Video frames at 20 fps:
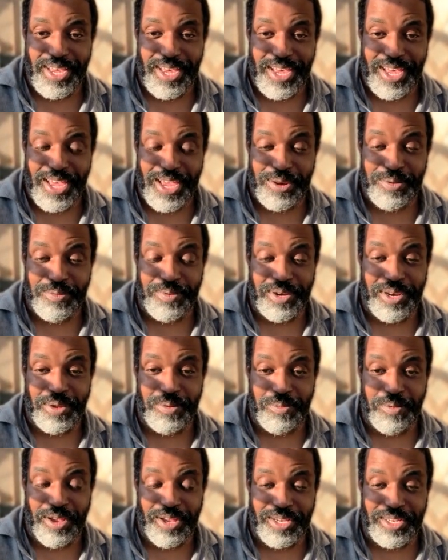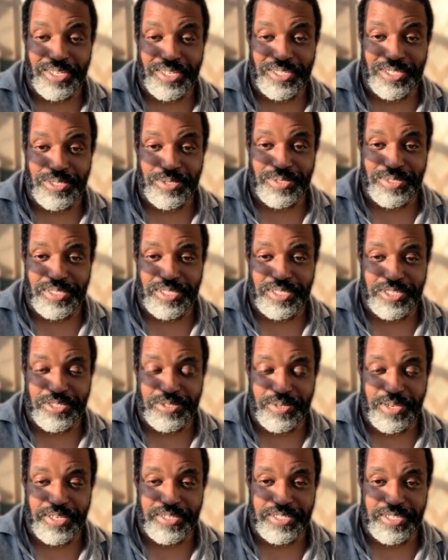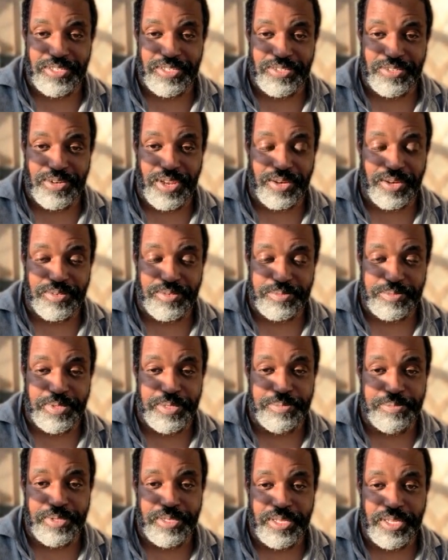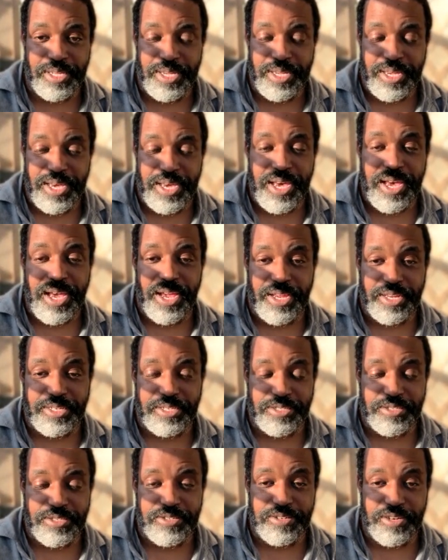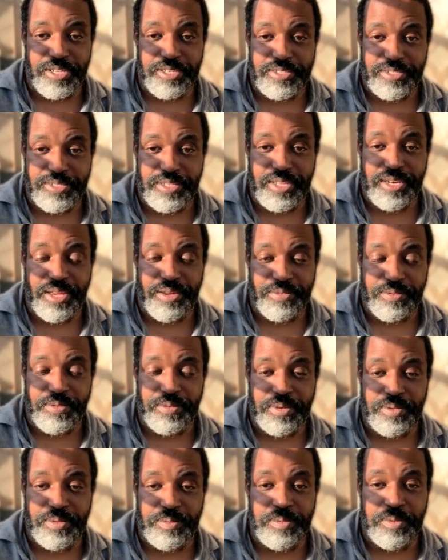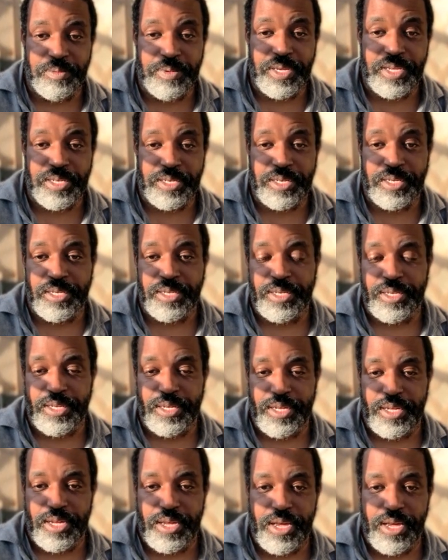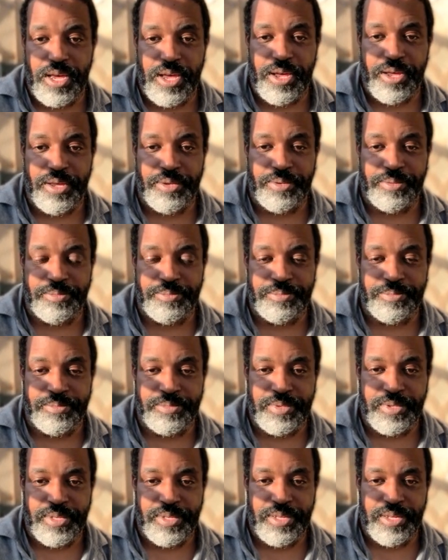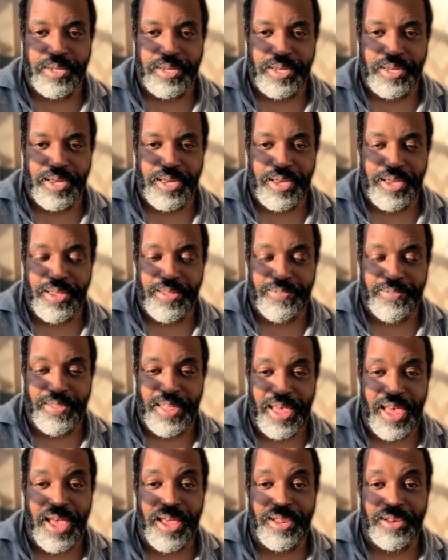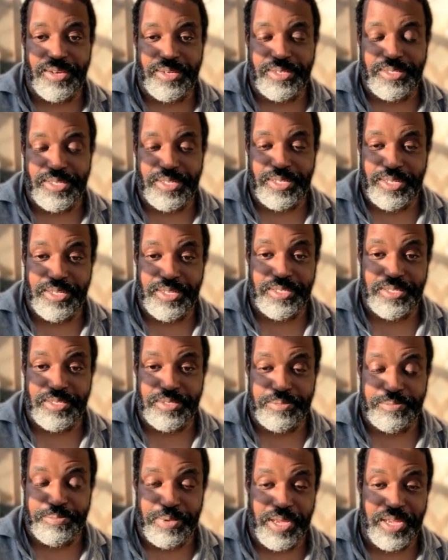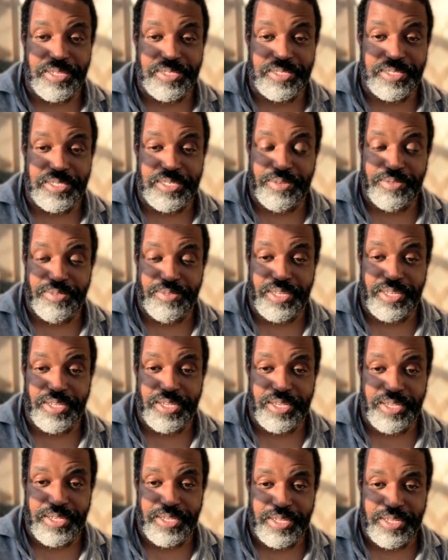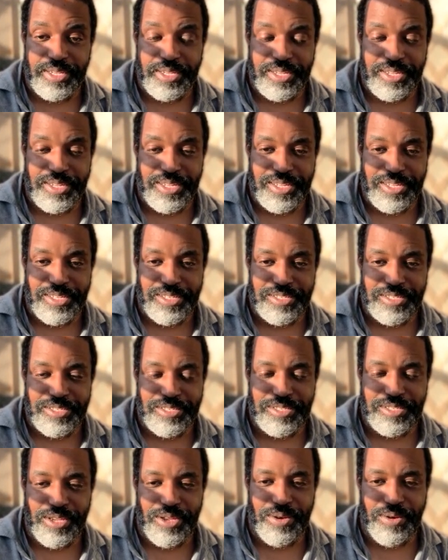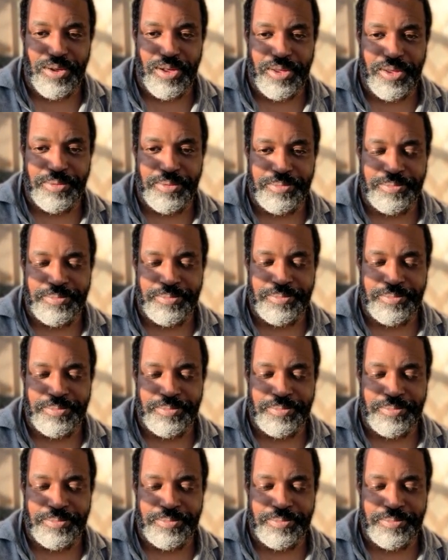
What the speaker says: And when I walk into a situation, interact with people, I can trust that everyone will win. Um, and that is positivity. So